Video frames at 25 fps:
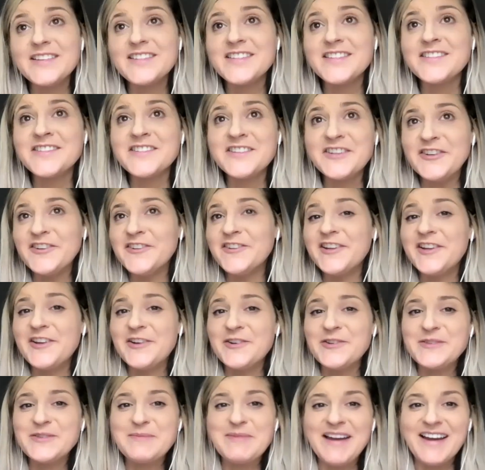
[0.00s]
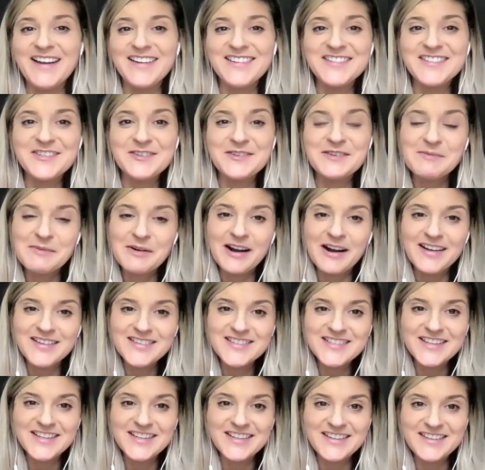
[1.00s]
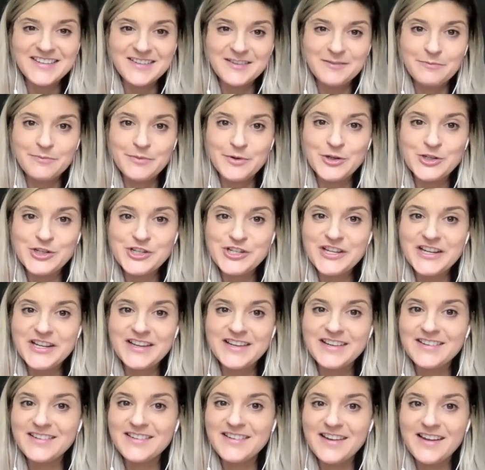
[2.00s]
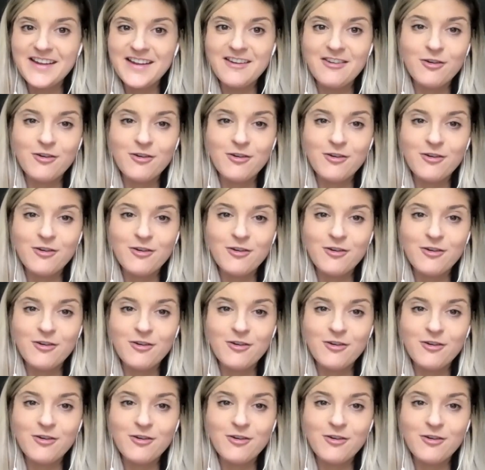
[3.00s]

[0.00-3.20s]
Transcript: sincerely goes back to Nebraska pushing